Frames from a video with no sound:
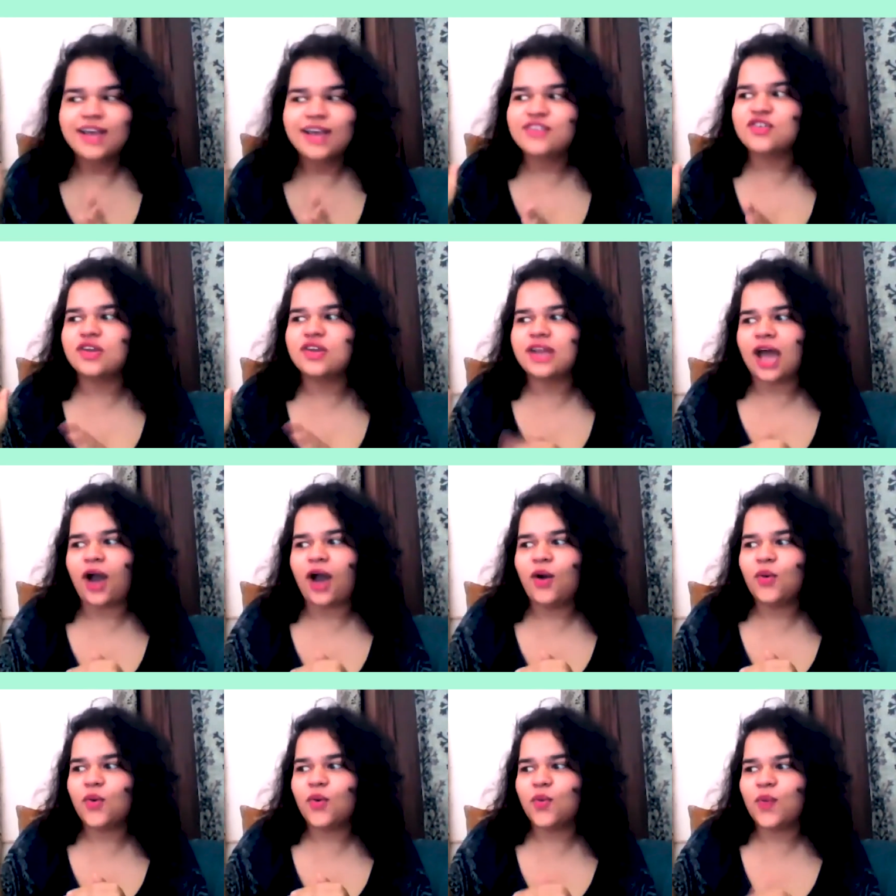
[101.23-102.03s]
So
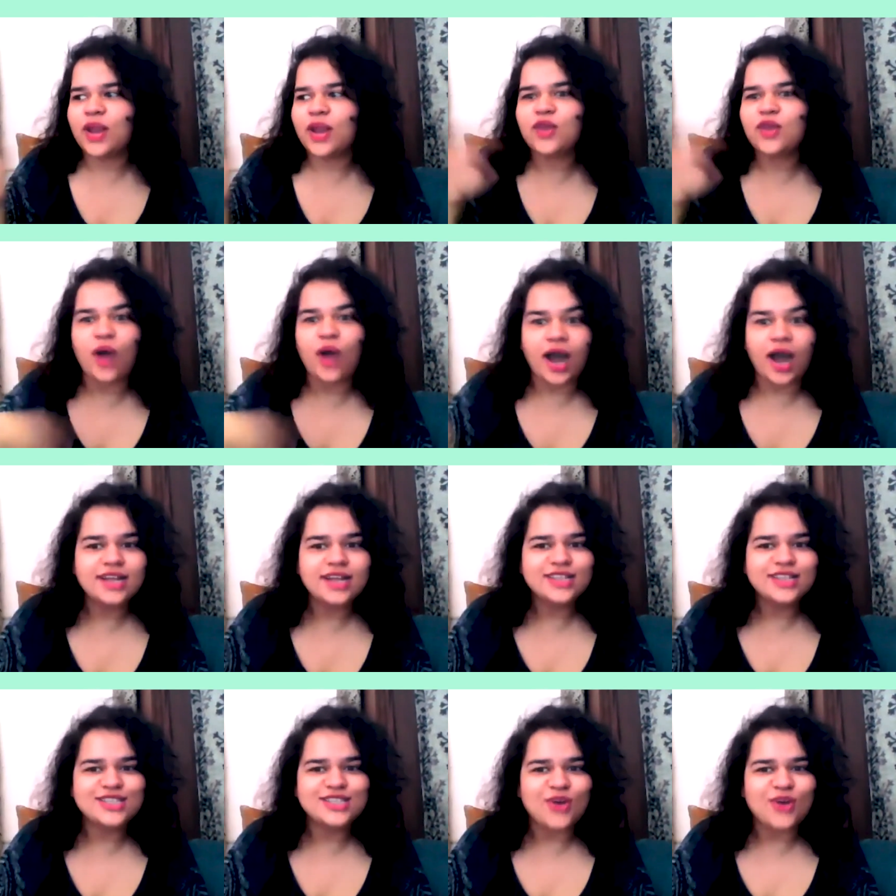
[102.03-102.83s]
now, when you
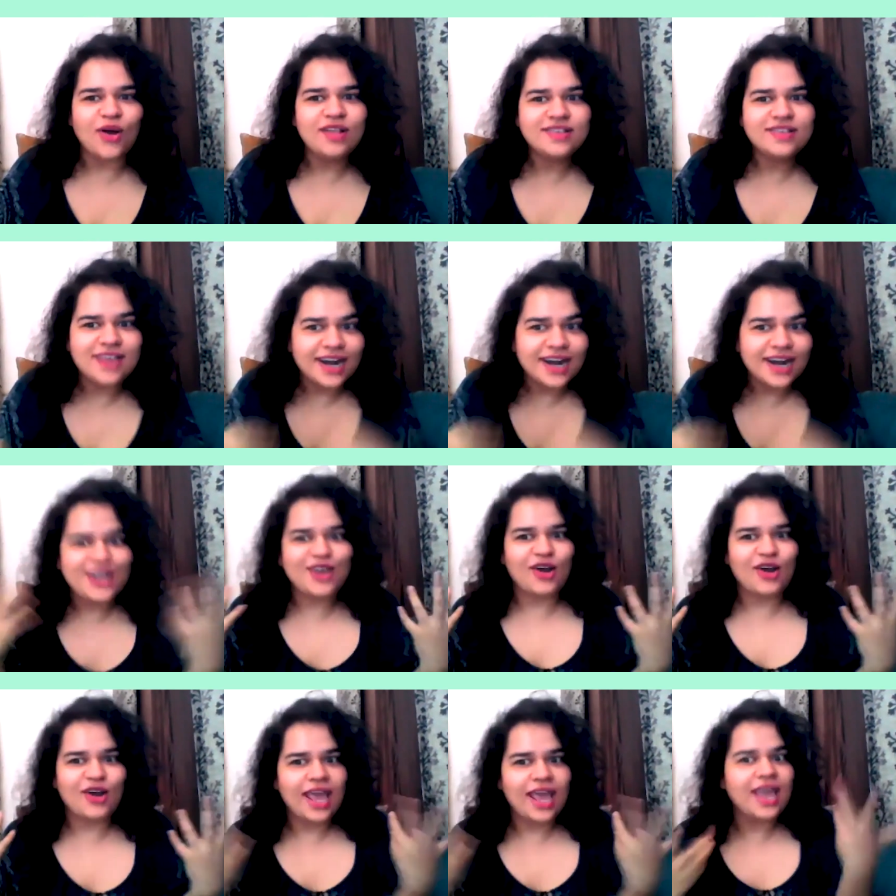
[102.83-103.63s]
uninstall, suddenly
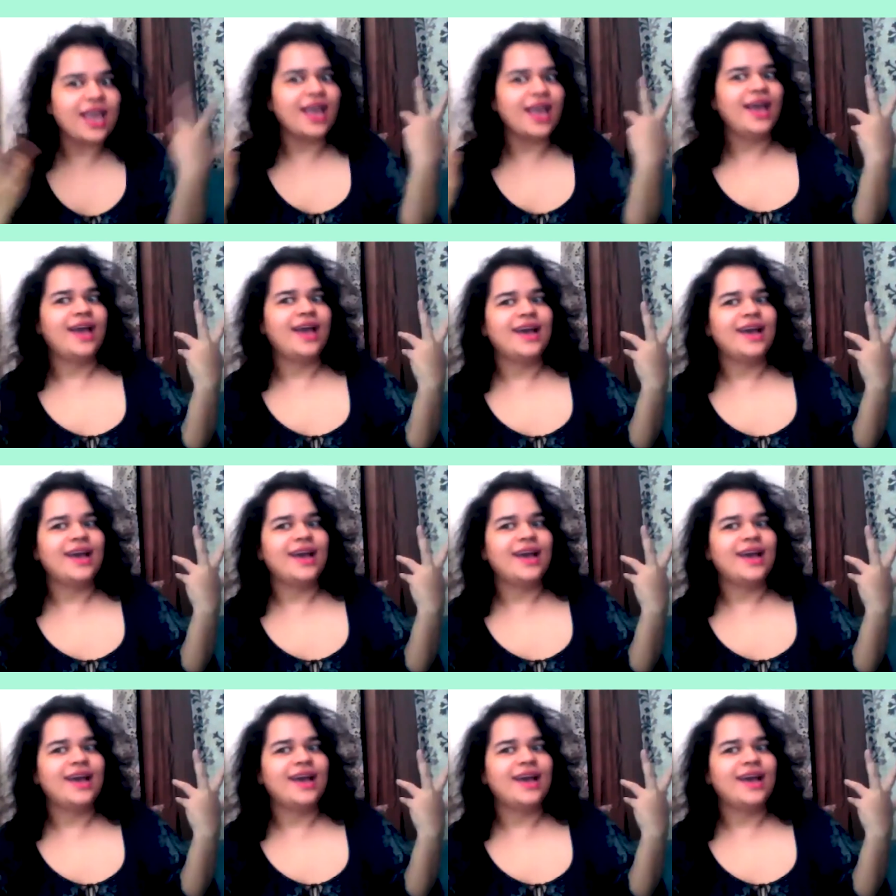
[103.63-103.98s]
you're like,